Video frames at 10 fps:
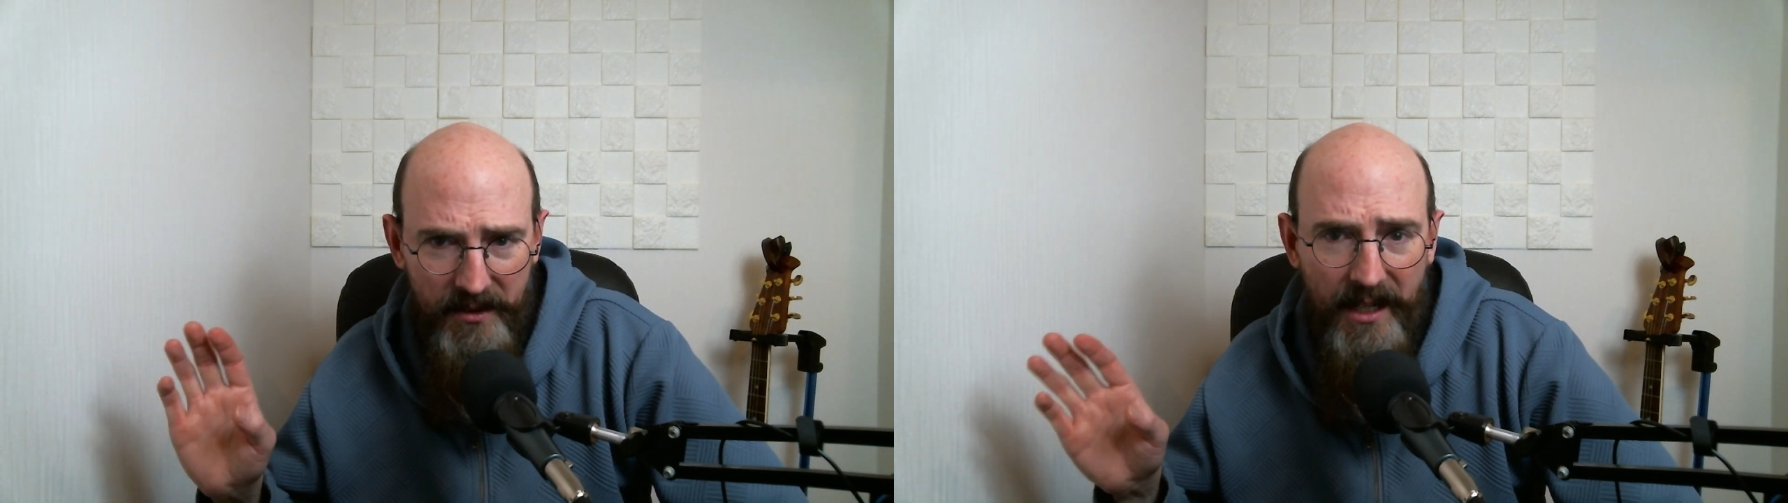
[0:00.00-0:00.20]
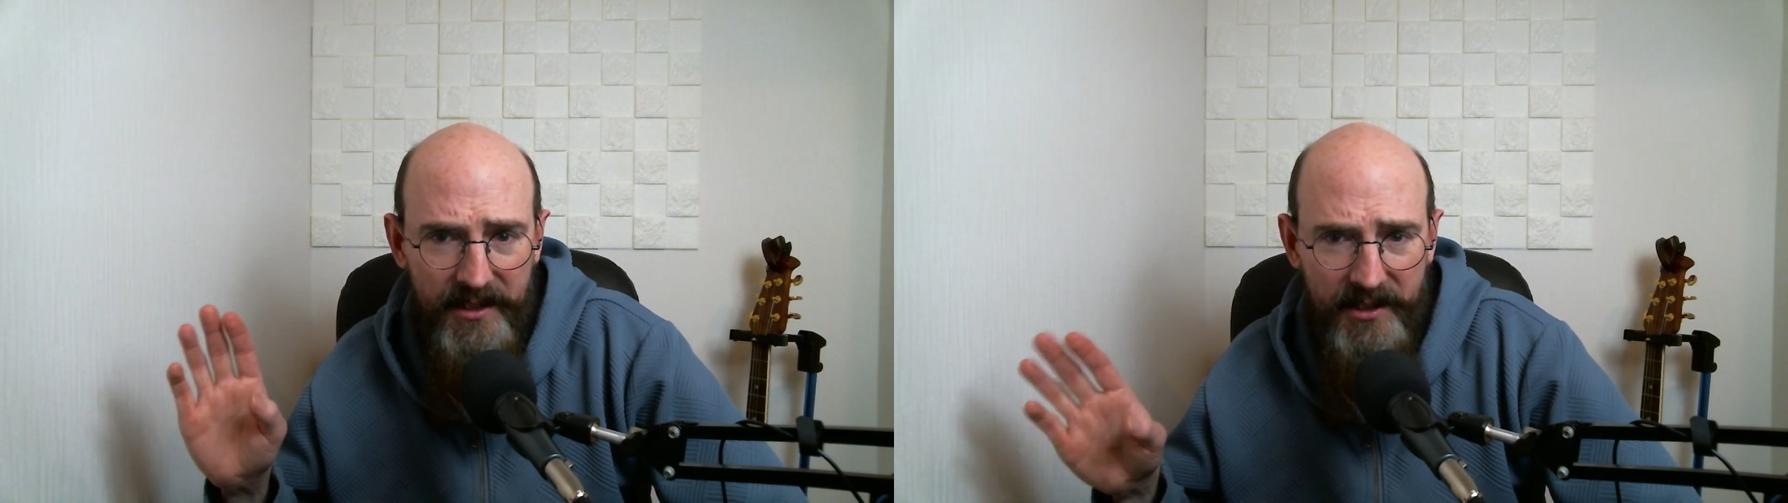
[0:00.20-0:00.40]

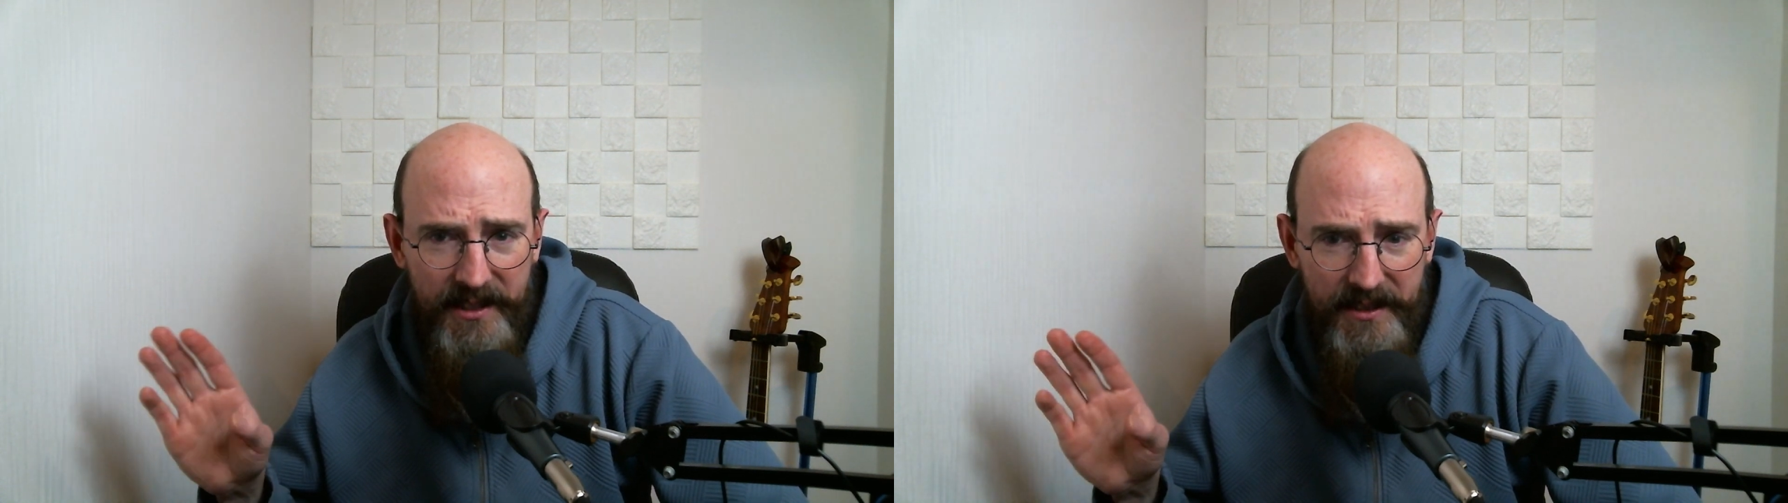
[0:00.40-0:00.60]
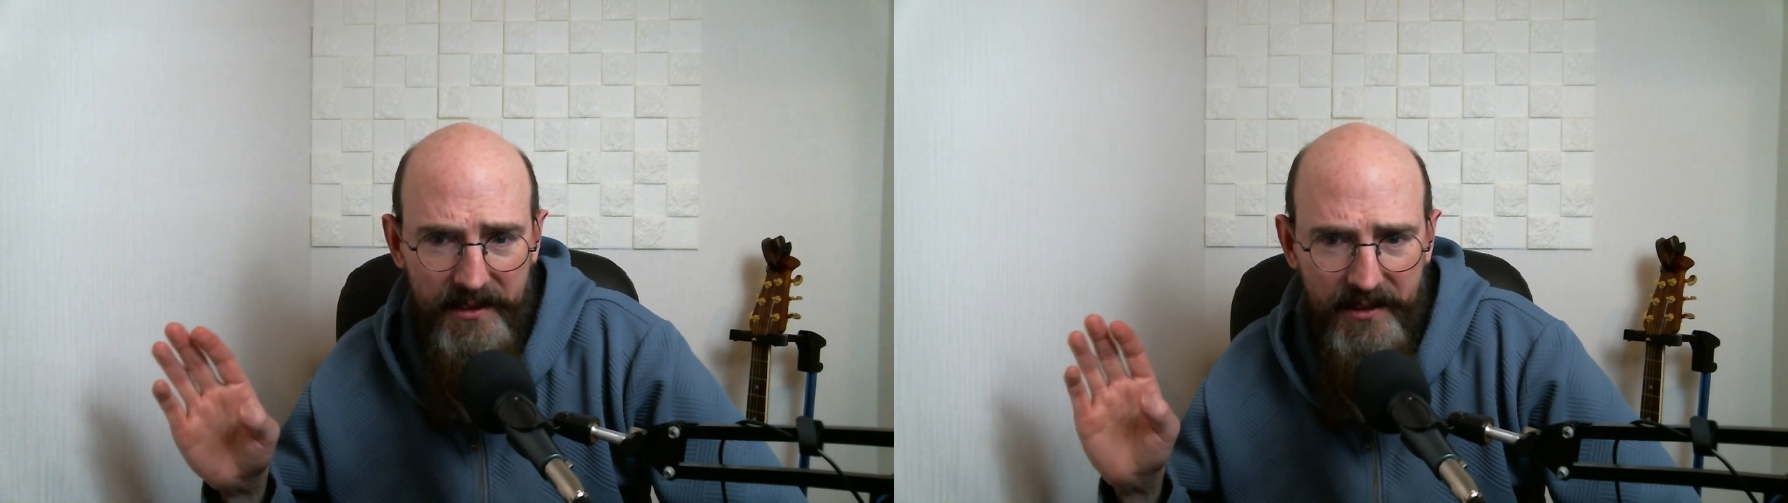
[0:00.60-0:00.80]

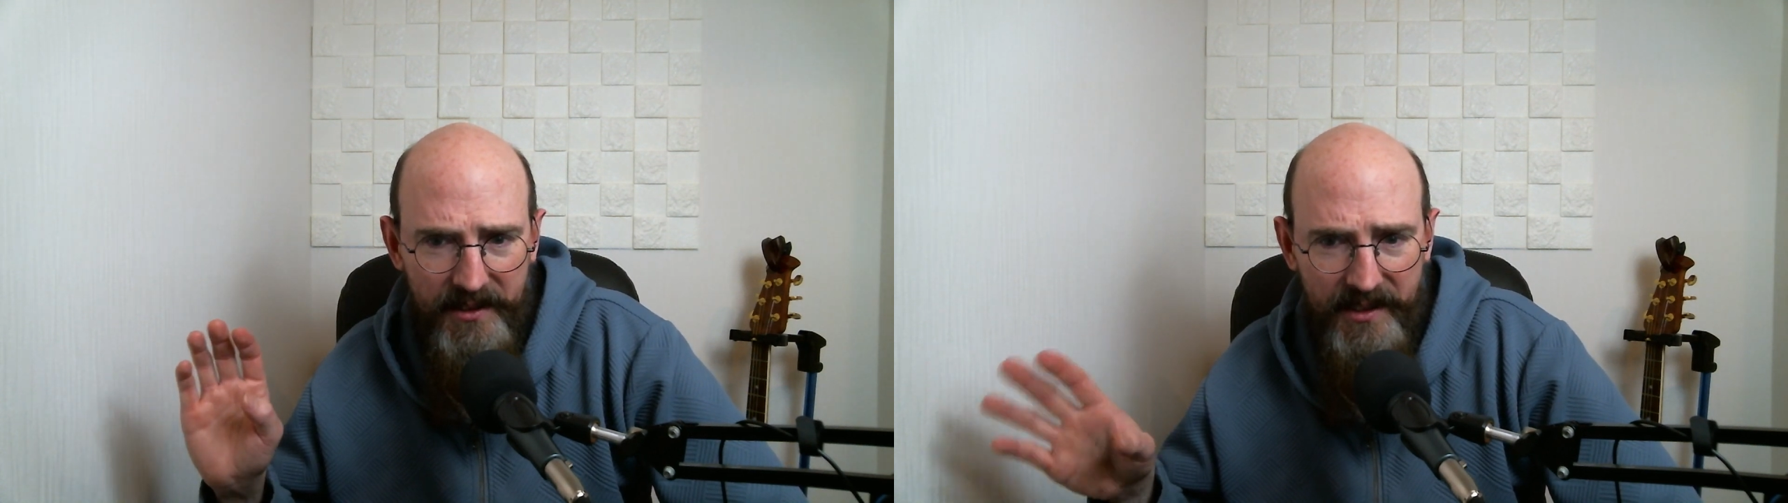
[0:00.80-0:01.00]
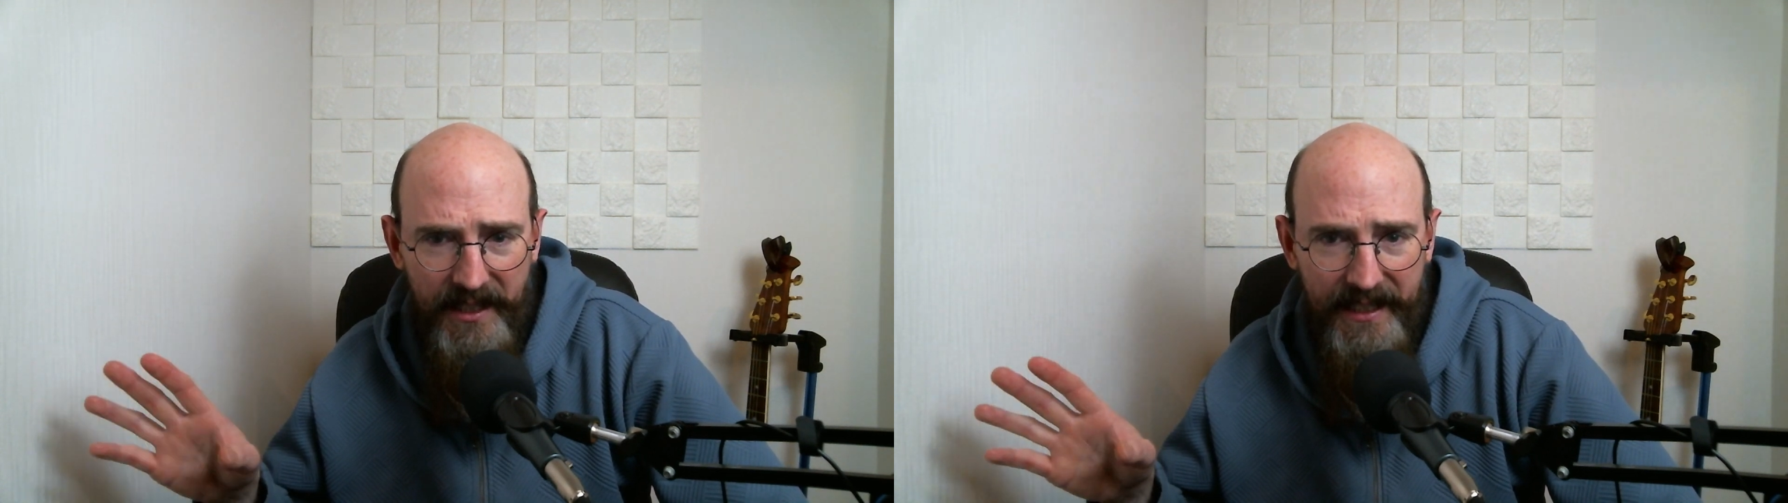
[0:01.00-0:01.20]
kanji
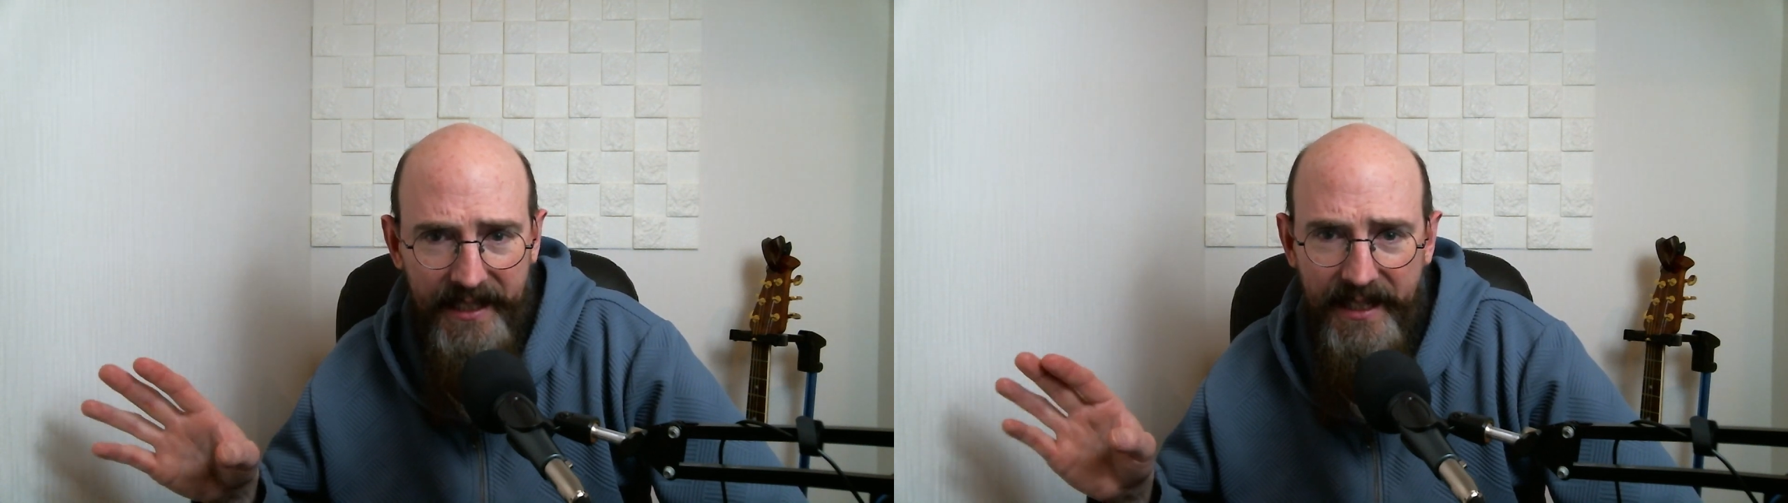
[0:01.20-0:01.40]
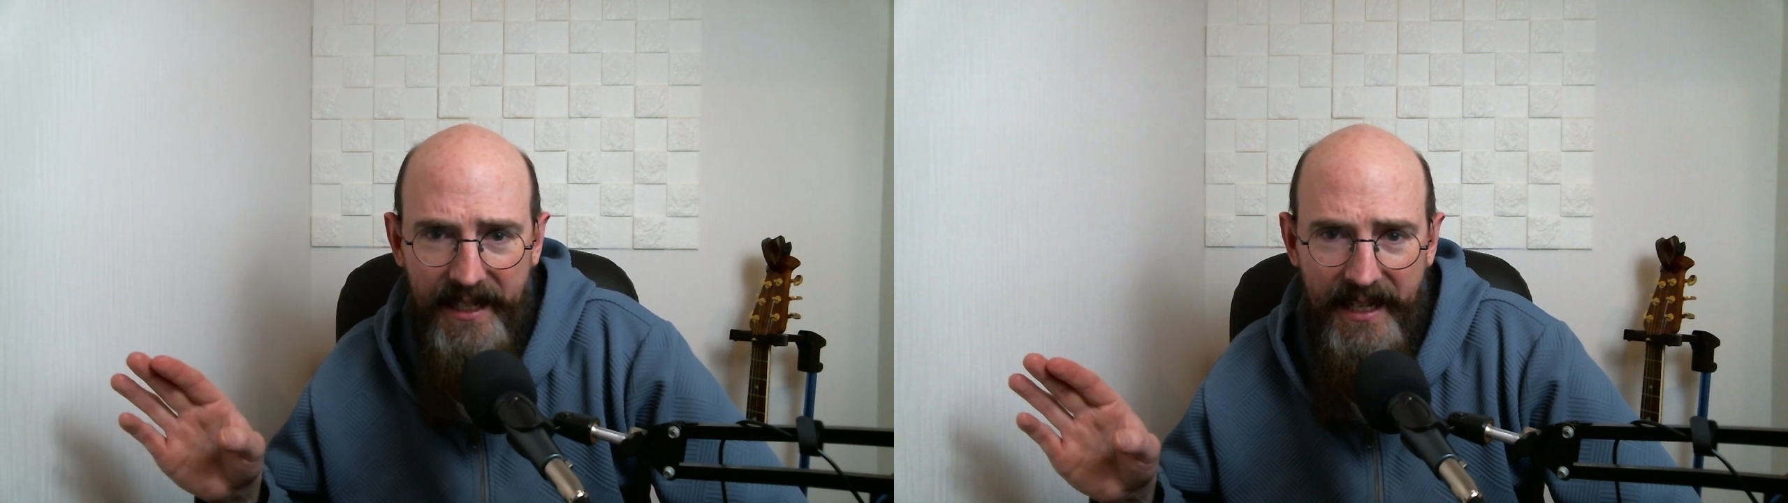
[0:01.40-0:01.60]
study